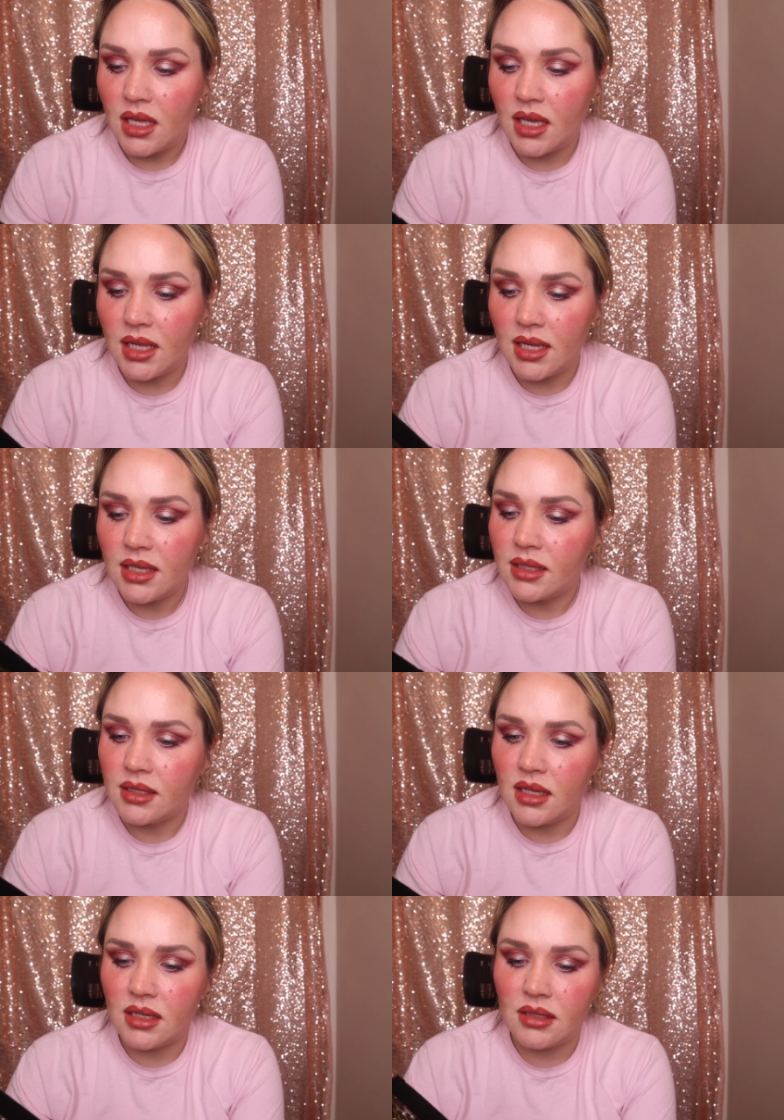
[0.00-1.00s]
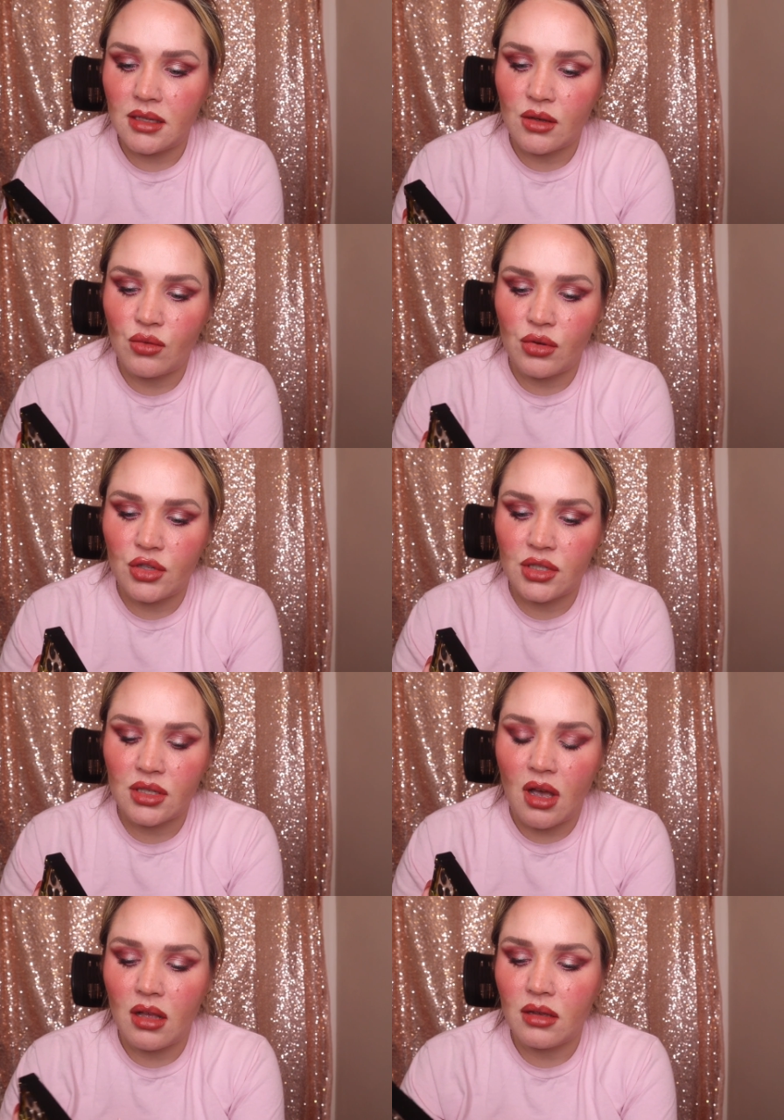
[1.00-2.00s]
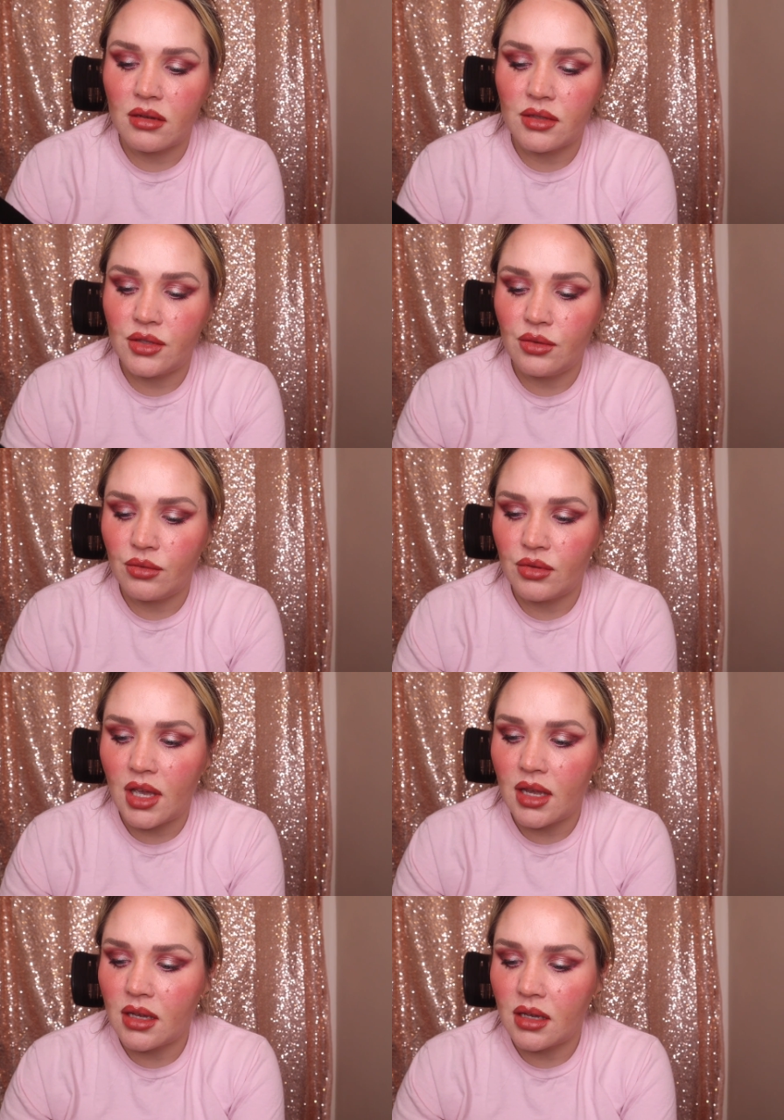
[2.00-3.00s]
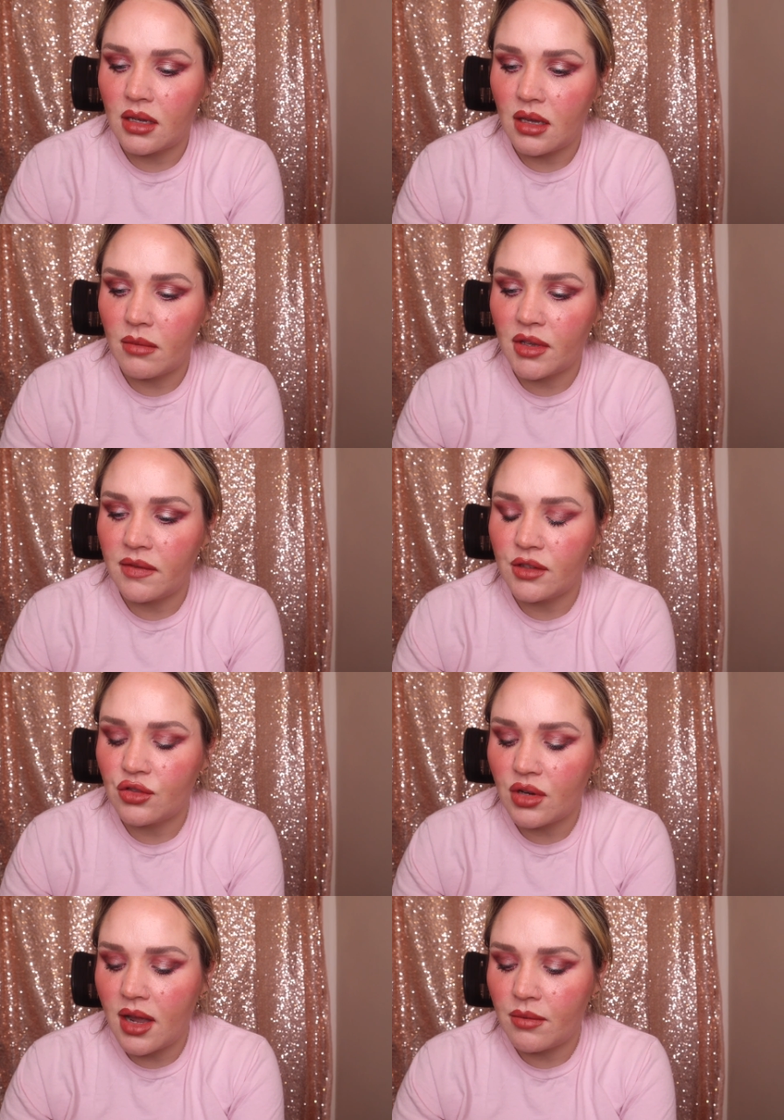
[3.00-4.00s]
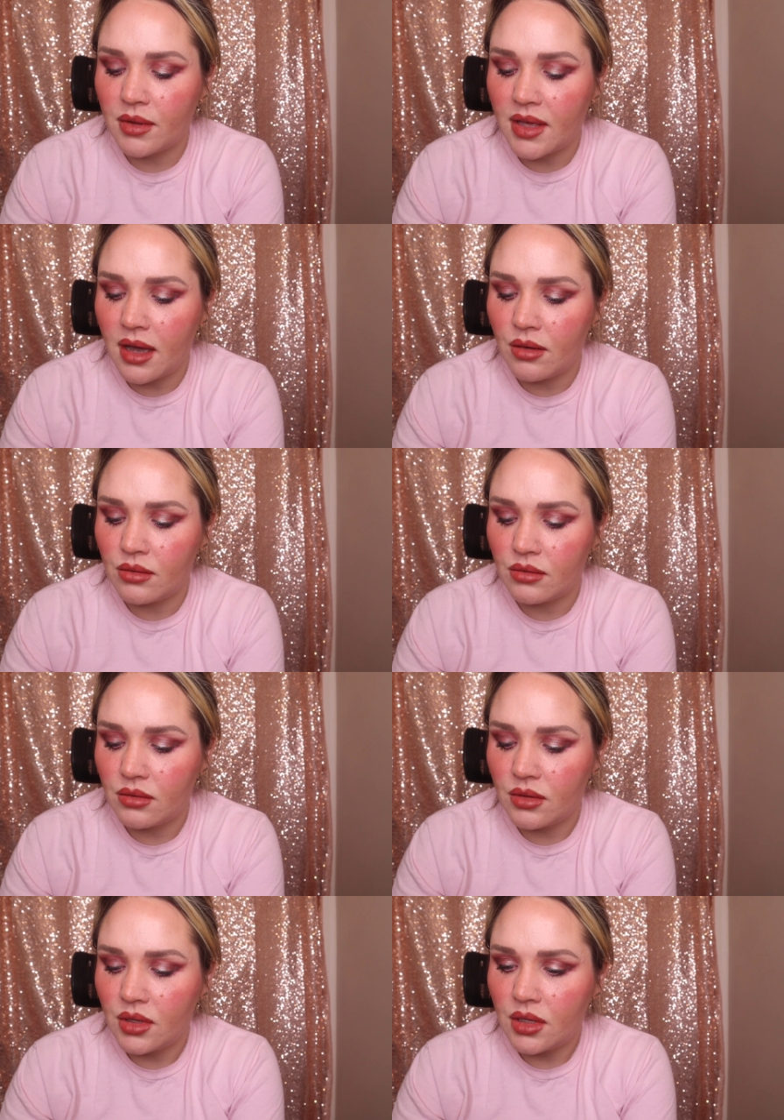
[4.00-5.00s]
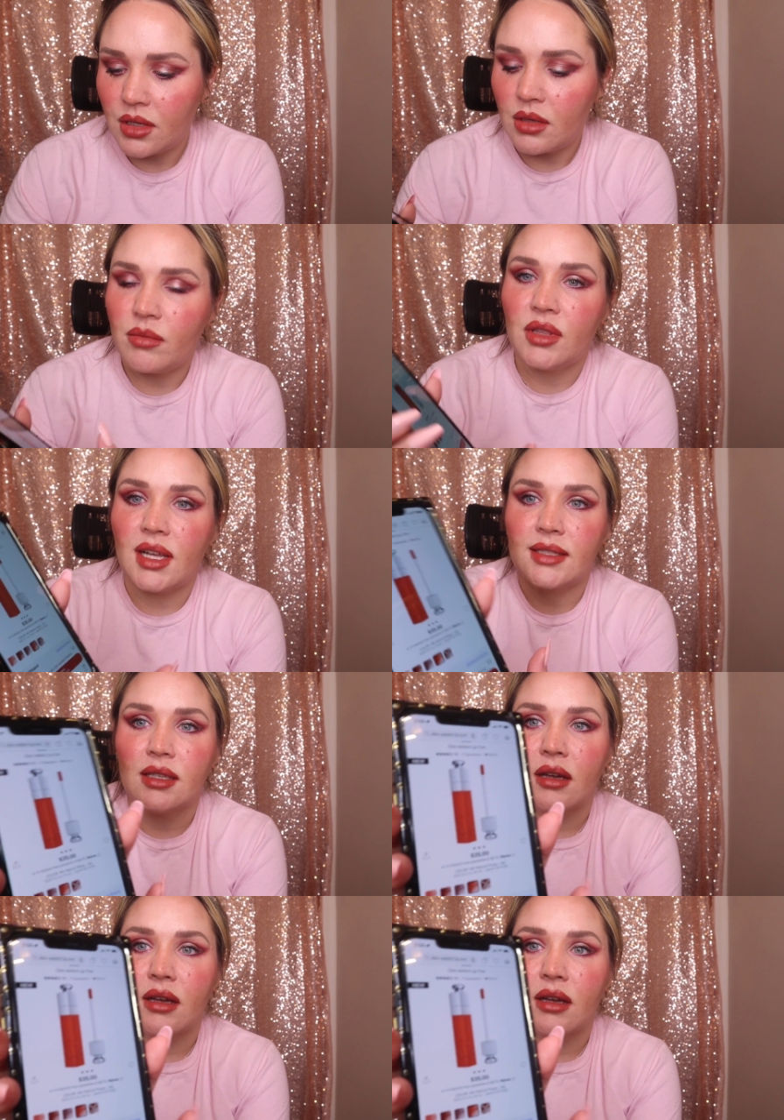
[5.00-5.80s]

it is, and it's a gorgeous color too. Like, I'm gonna have to try it without, but that's the